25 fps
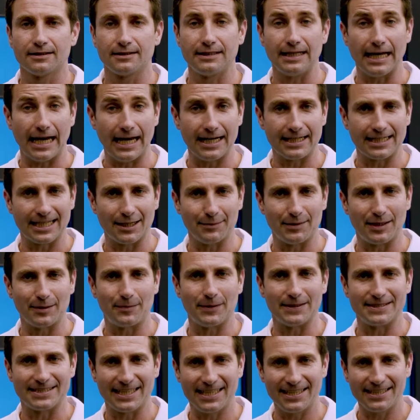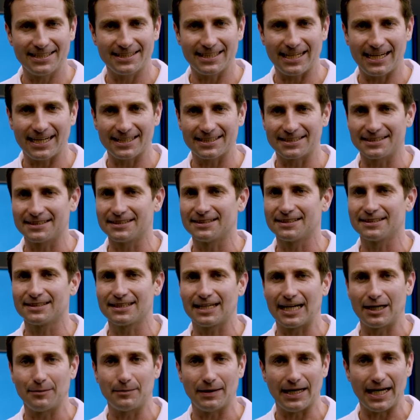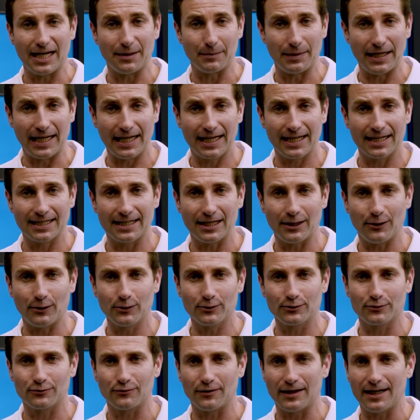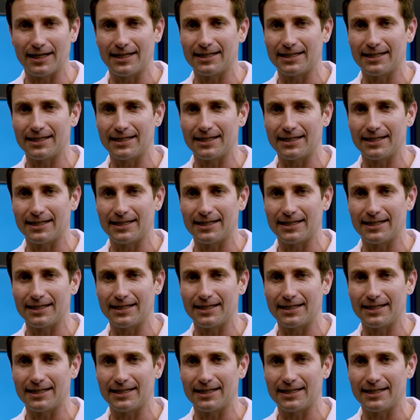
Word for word: If the network is down for longer, the